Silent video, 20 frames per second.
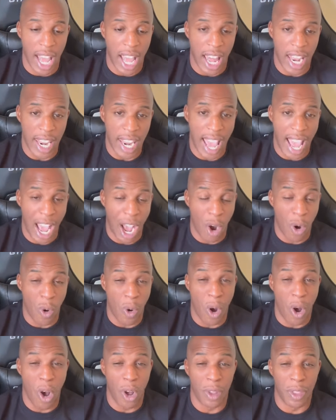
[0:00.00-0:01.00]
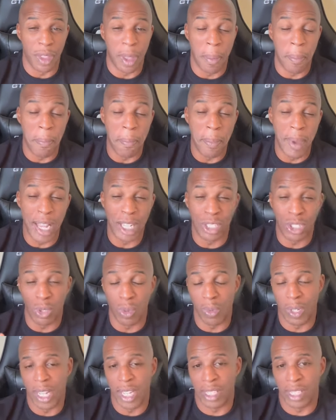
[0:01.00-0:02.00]
Now, the mental
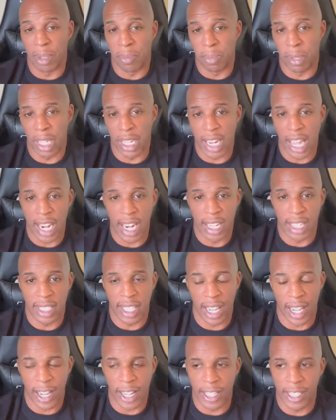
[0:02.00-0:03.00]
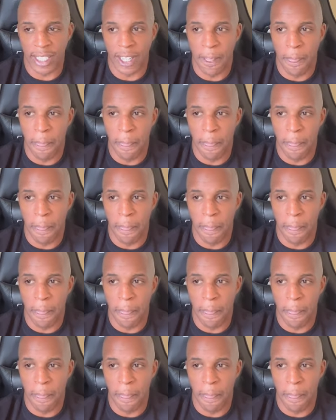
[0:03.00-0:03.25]
discipline that it takes.